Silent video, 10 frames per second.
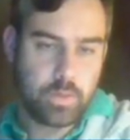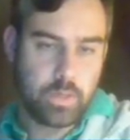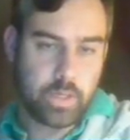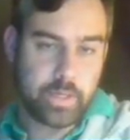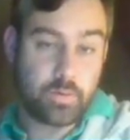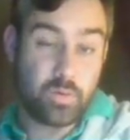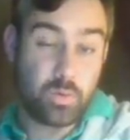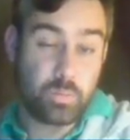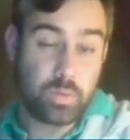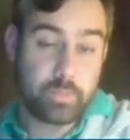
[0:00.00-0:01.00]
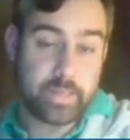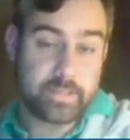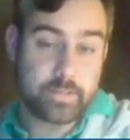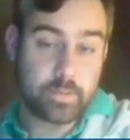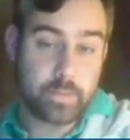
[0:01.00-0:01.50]
I could play
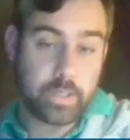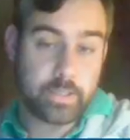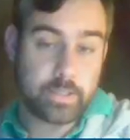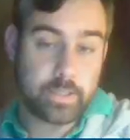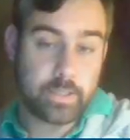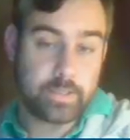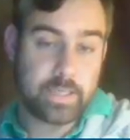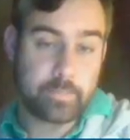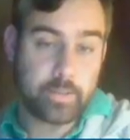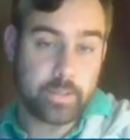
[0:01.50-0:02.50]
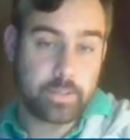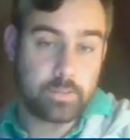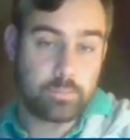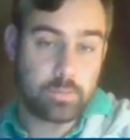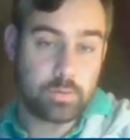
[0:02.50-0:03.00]
Pestermite, untap Lightning
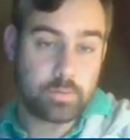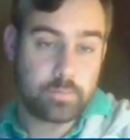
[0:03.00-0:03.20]
Bolt.